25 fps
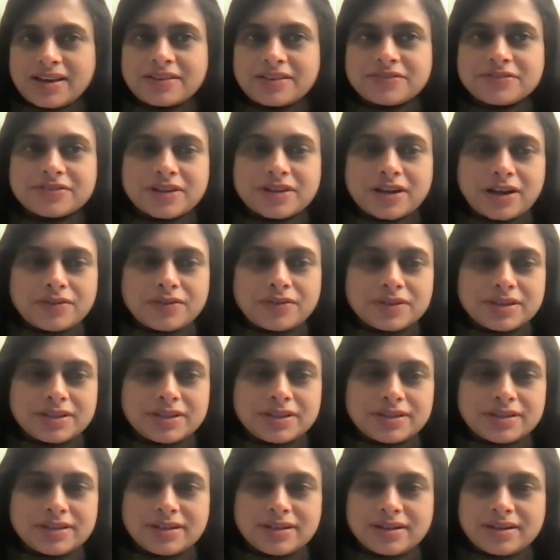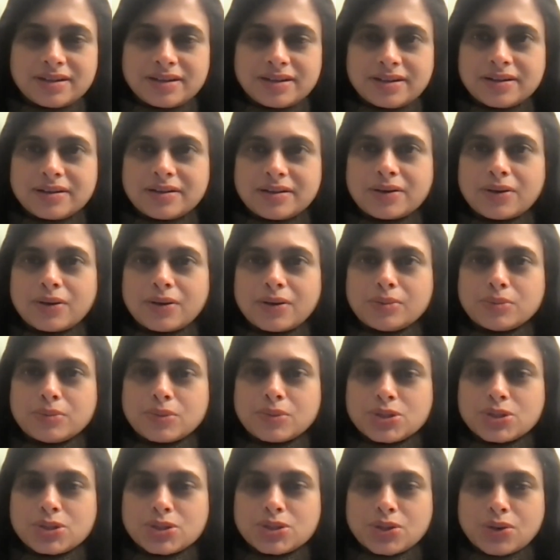have covered
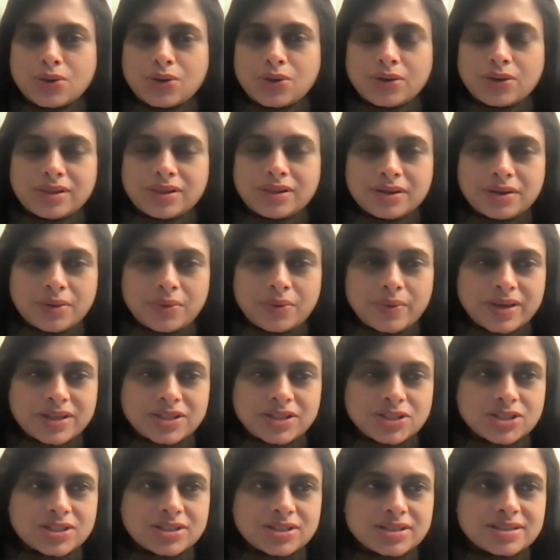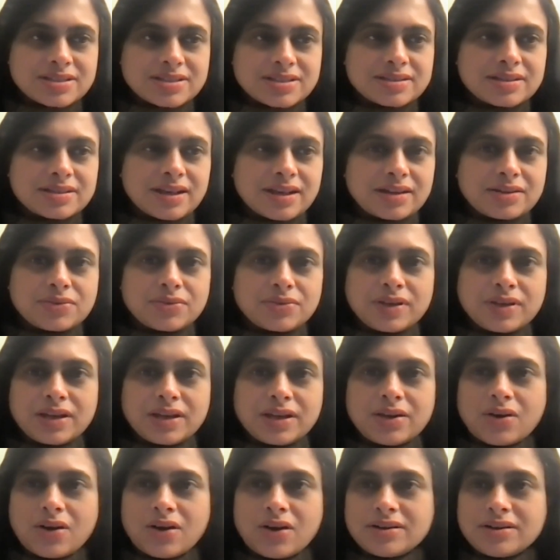almost all the questions that we
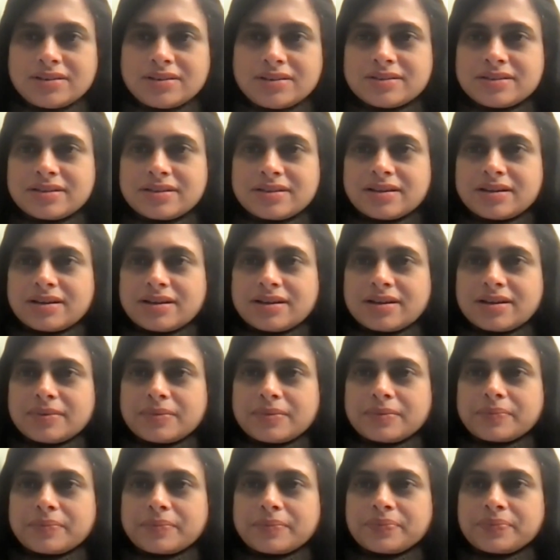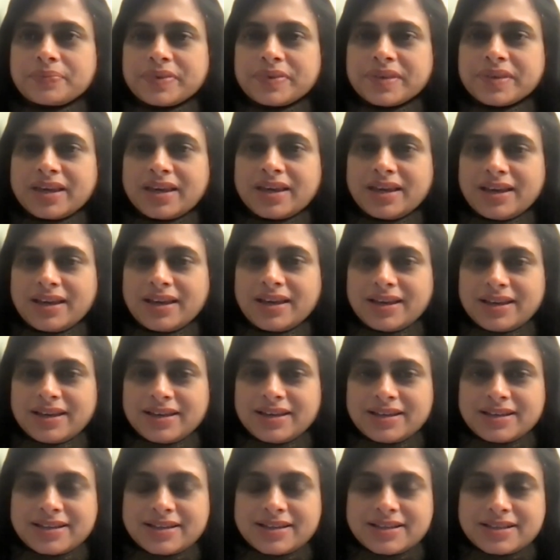got.
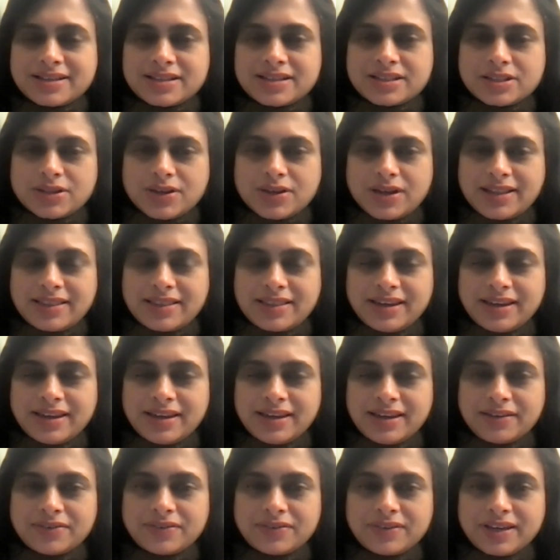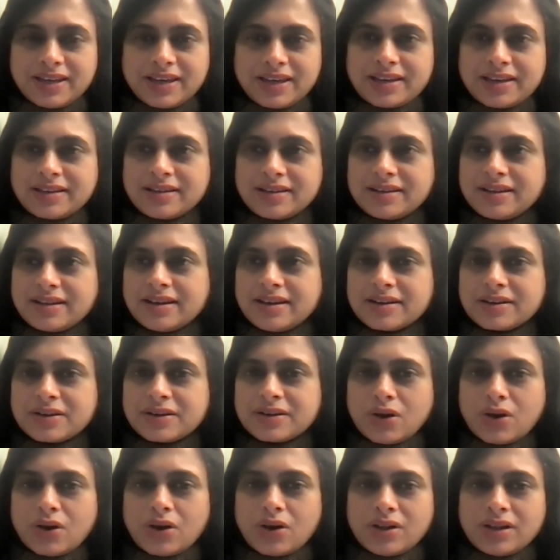So I think we can
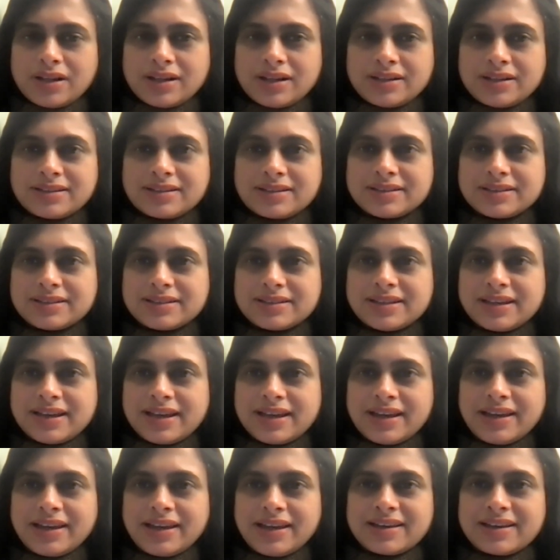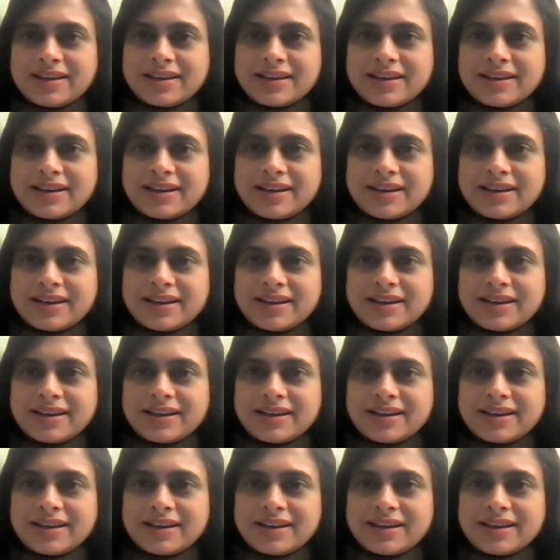call it a day.